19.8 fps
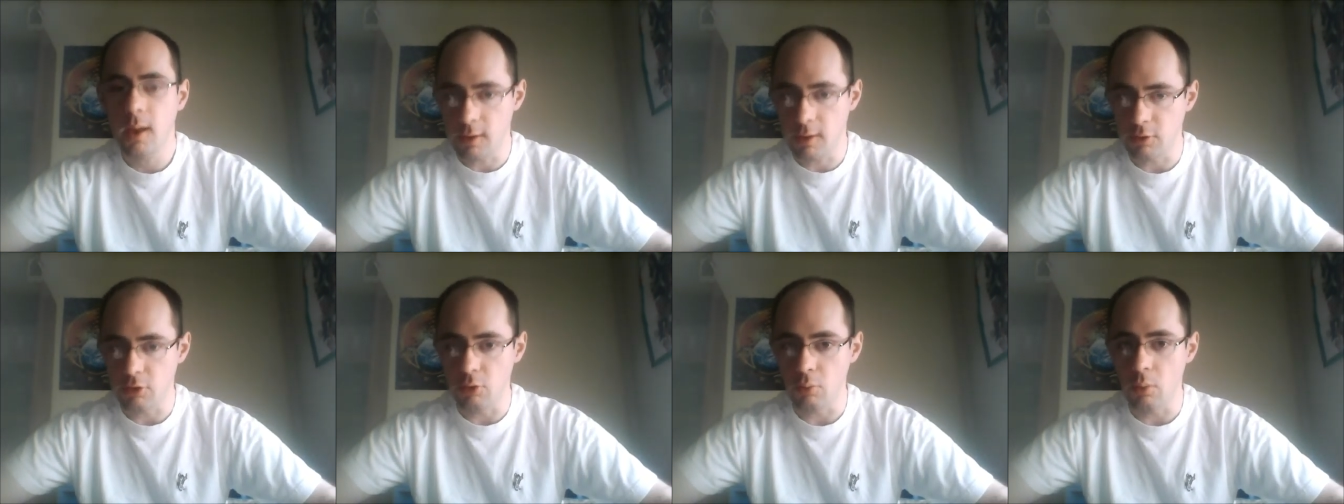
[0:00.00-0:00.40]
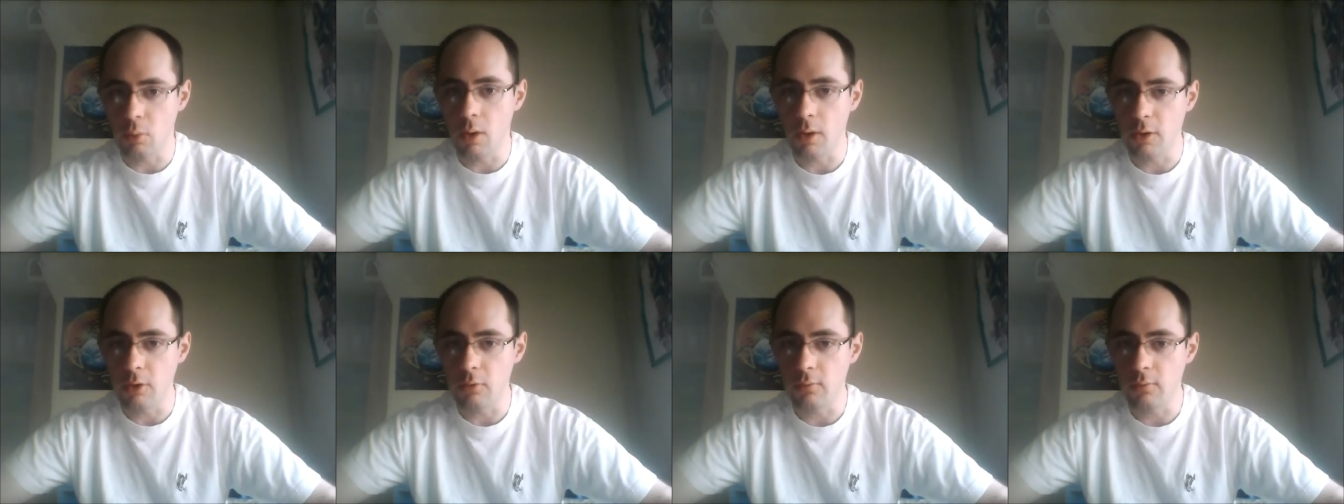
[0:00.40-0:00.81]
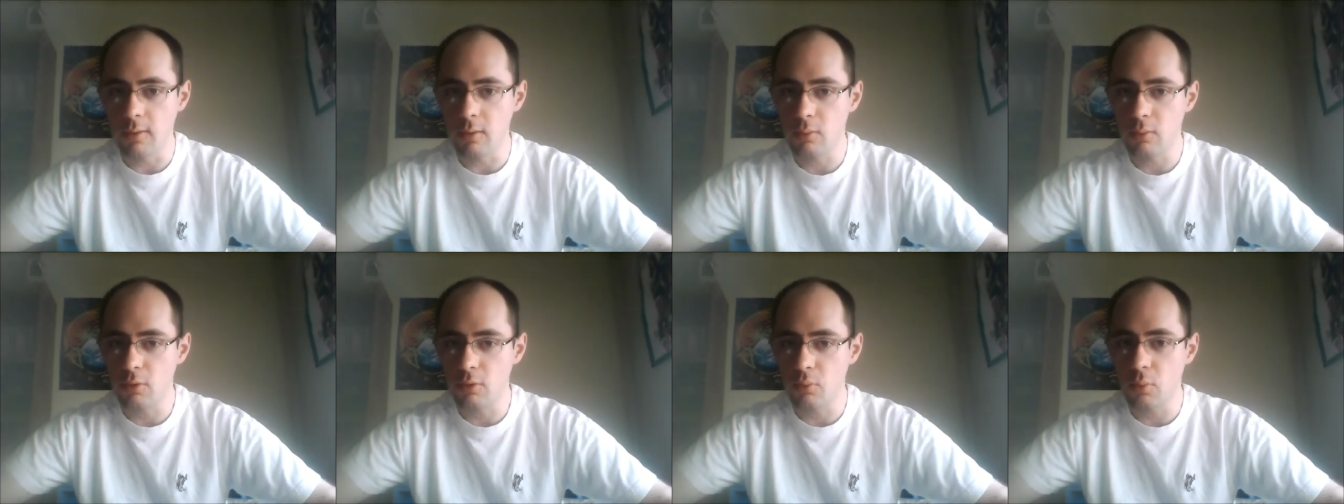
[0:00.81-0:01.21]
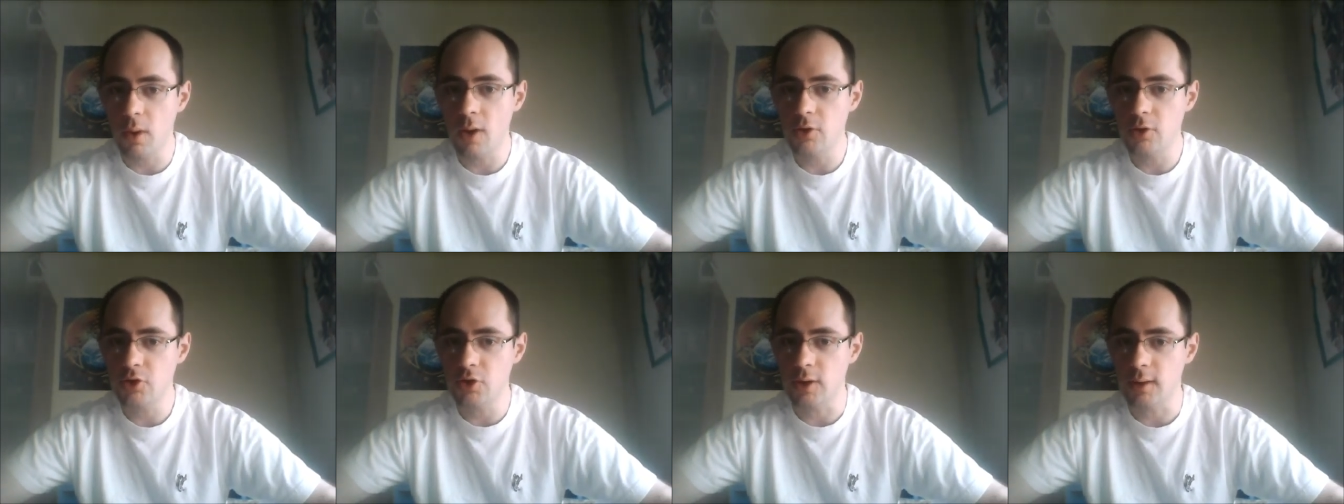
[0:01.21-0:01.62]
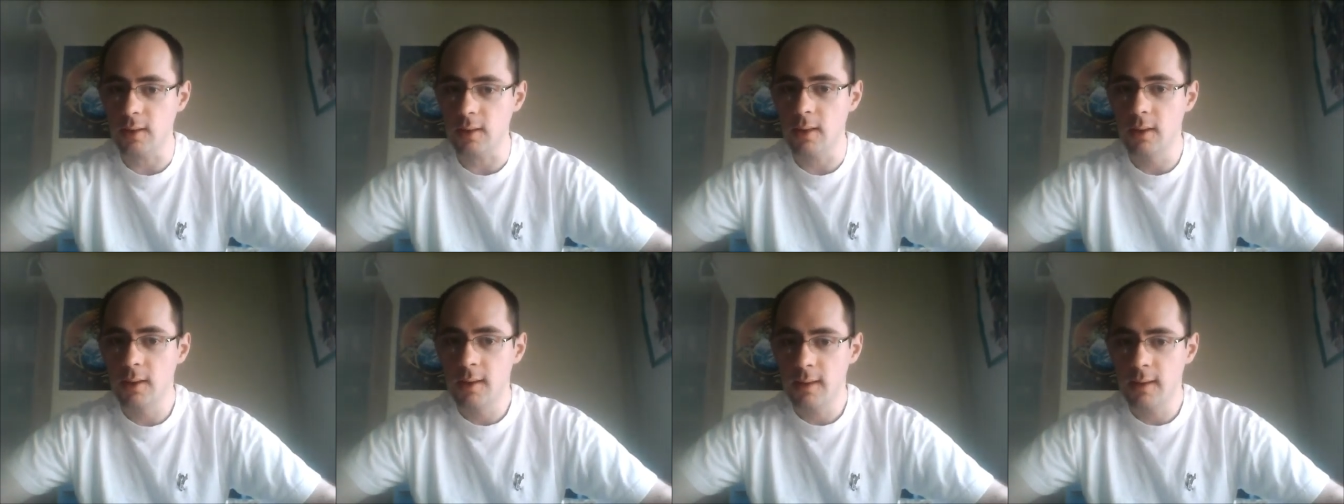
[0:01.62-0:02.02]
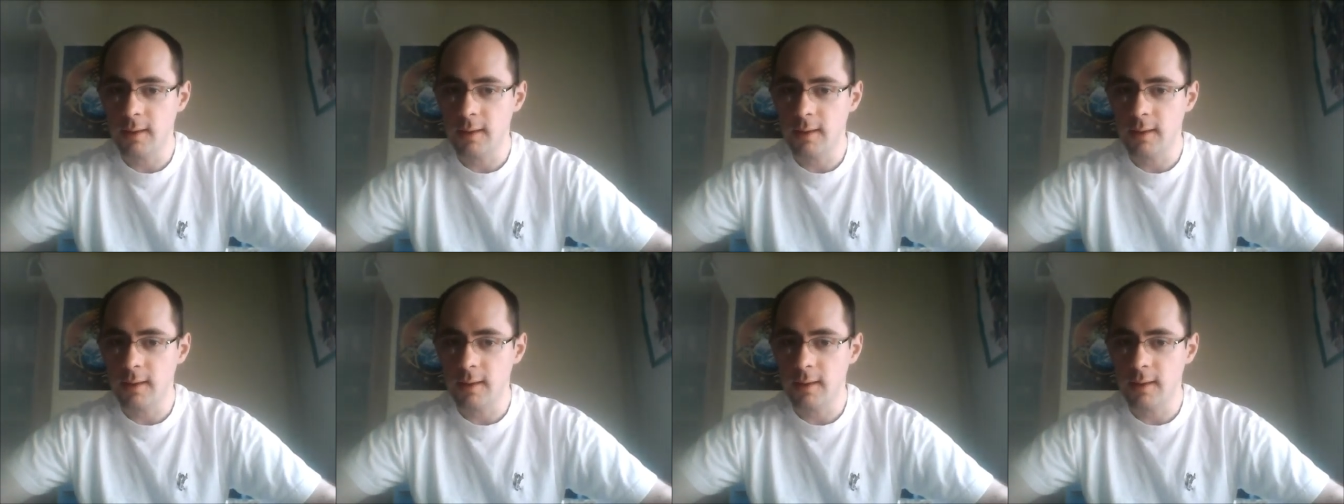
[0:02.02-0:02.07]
And to all you viewers watching,